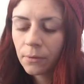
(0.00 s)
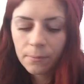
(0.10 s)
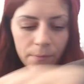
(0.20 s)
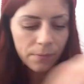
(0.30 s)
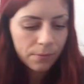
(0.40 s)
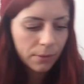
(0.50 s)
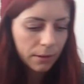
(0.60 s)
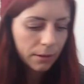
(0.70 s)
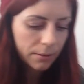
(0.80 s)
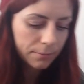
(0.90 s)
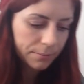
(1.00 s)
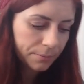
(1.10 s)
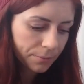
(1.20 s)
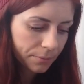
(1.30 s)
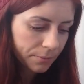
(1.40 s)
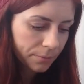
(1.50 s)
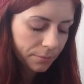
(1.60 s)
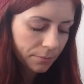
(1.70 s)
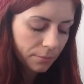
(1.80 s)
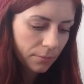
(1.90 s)

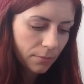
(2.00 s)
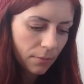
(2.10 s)
[no speech]